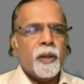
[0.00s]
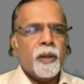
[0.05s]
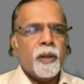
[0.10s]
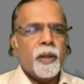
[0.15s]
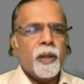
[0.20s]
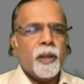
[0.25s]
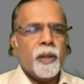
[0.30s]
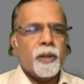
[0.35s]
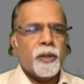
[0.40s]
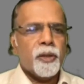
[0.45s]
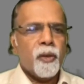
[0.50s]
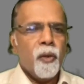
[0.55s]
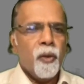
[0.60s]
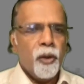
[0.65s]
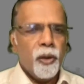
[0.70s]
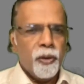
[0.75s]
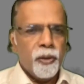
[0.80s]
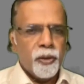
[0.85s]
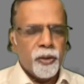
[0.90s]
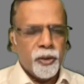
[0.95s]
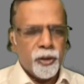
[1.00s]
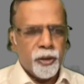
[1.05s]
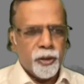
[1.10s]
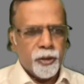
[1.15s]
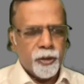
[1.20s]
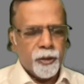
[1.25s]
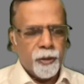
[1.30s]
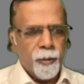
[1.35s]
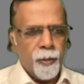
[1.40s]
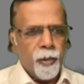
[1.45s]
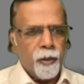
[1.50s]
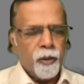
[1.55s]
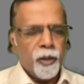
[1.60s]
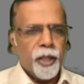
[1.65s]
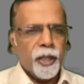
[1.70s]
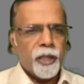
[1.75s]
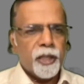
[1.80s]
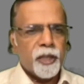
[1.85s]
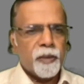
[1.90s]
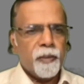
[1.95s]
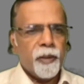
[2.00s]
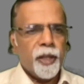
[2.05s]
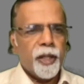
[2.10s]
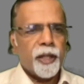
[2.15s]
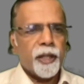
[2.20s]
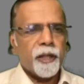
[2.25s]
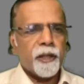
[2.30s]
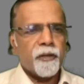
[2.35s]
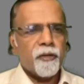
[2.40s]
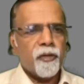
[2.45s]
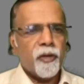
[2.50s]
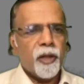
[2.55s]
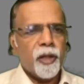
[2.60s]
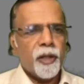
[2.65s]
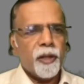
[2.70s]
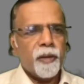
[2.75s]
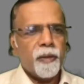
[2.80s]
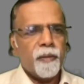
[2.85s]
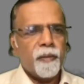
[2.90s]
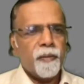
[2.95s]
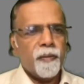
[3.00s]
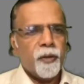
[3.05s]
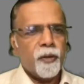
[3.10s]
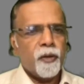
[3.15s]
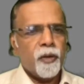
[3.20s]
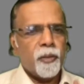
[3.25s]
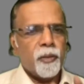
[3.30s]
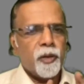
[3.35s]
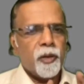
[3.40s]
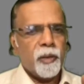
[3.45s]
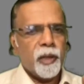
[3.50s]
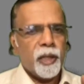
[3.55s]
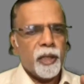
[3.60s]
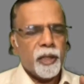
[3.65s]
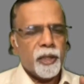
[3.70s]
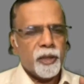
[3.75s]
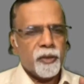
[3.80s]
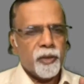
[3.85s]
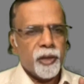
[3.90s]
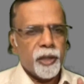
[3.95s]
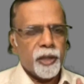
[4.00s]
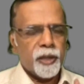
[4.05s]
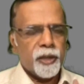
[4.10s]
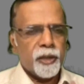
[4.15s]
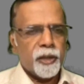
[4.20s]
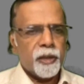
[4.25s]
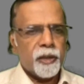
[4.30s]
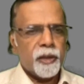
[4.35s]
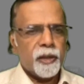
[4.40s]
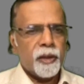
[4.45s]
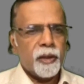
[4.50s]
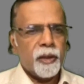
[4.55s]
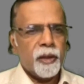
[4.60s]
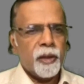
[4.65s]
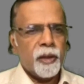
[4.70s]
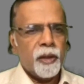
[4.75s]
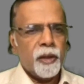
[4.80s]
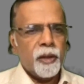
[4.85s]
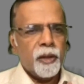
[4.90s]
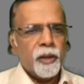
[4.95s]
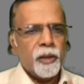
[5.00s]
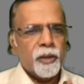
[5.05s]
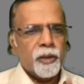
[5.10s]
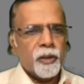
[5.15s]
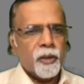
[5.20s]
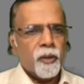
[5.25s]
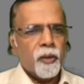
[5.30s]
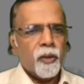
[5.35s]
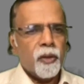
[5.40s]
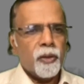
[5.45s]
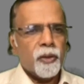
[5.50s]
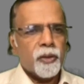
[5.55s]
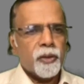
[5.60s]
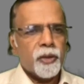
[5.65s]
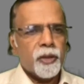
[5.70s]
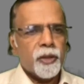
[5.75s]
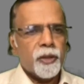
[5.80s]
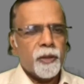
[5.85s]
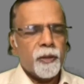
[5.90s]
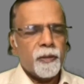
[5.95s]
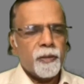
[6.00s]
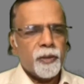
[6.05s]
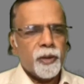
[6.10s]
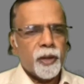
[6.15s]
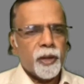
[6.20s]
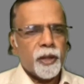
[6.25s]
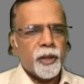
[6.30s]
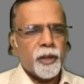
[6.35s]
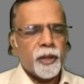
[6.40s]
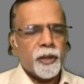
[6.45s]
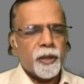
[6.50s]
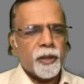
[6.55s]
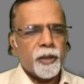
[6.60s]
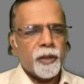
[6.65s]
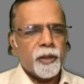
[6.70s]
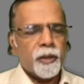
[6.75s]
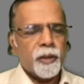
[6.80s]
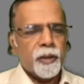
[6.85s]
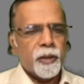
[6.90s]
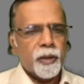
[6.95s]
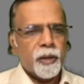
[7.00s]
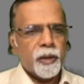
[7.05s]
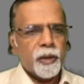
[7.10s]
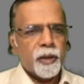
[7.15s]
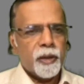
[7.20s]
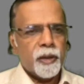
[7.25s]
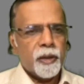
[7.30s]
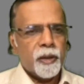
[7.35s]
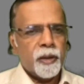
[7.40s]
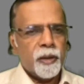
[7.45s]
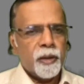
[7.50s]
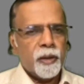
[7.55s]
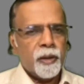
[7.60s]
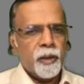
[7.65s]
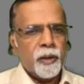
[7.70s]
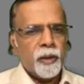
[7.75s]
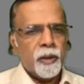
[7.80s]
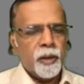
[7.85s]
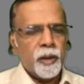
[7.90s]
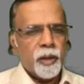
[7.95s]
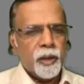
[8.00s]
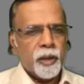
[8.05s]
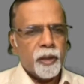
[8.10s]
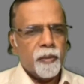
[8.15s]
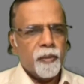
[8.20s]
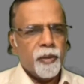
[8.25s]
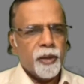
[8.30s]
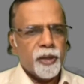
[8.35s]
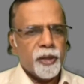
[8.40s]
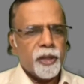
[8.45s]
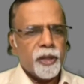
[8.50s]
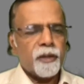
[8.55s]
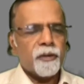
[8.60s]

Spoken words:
Then scoliosis. Look at the spine carefully. Two abnormalities. One is the scoliosis. Second is the gibbous